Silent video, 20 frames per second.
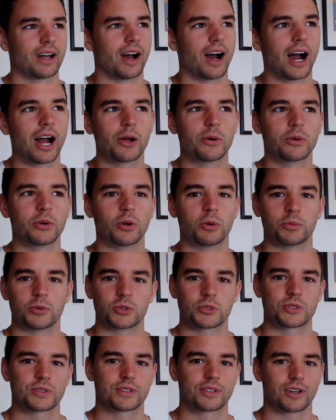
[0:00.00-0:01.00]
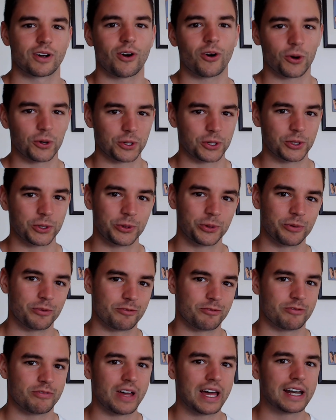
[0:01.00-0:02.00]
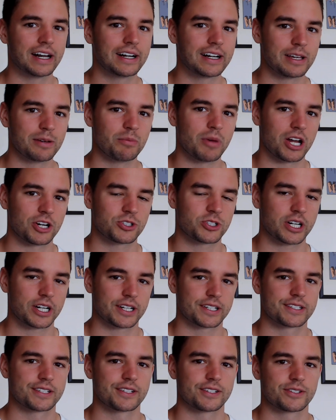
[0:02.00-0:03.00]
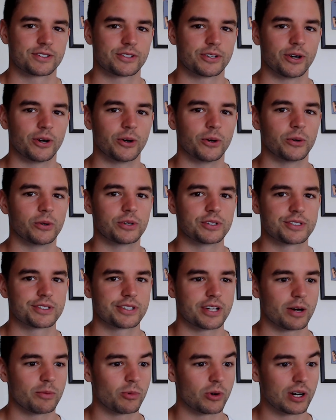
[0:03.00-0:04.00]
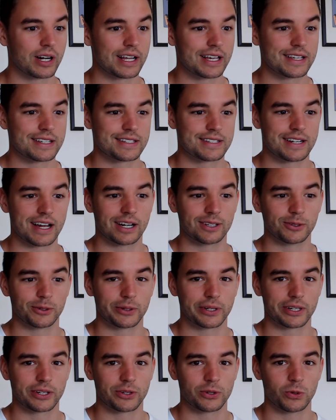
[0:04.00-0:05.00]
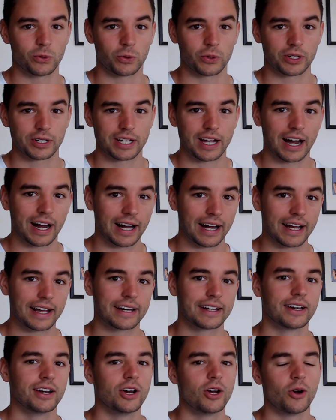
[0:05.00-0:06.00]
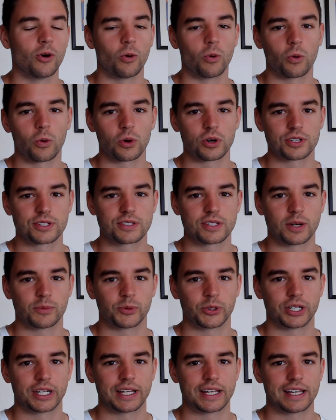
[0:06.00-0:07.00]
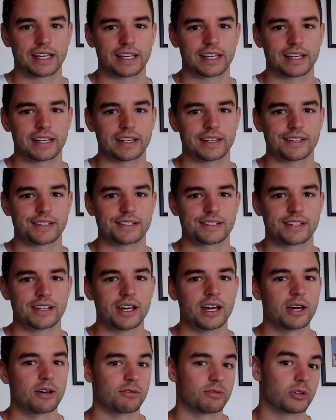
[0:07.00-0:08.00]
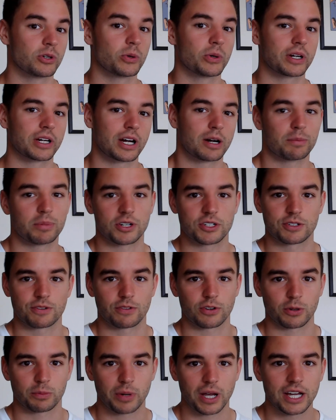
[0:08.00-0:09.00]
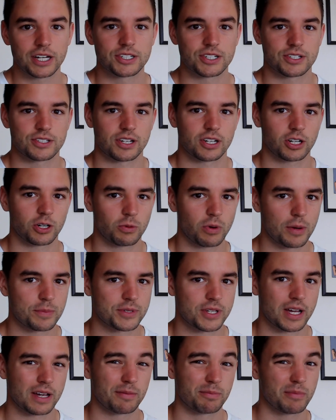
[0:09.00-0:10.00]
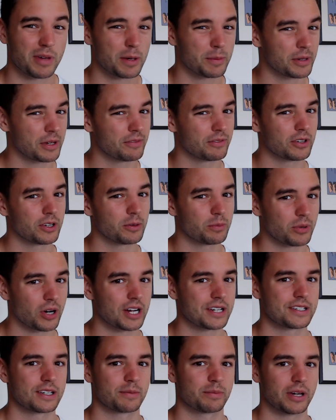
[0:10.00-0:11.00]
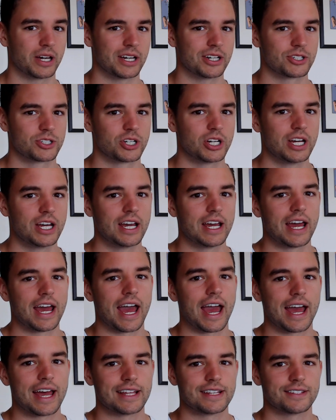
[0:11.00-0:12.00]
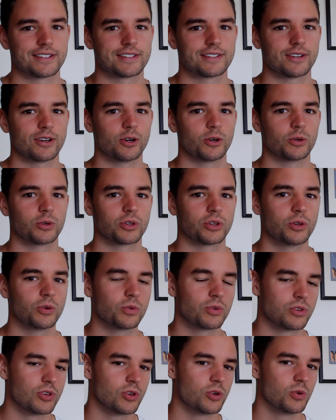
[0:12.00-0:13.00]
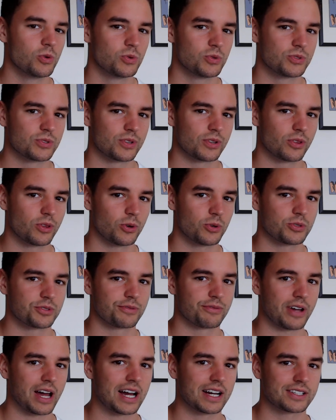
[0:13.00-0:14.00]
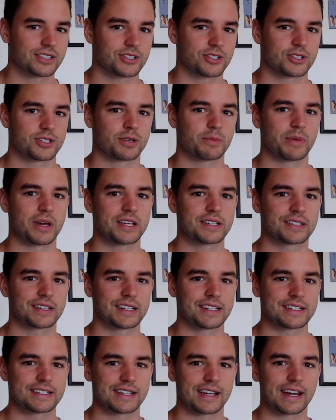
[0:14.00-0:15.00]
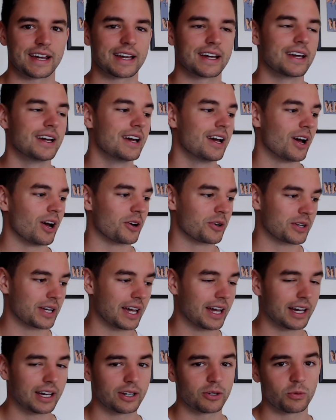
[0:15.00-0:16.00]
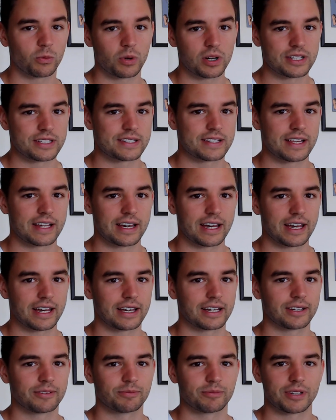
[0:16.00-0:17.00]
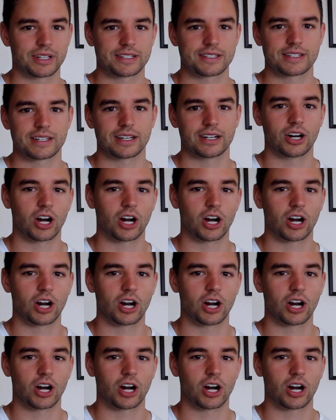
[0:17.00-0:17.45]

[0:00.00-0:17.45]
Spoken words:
I would almost argue, vanity metrics. So someone is downloading your guide, or someone is viewing a bunch of your pages on your website, maybe even your pricing page. And so you use those factors to basically say, okay, once they hit, let's say, an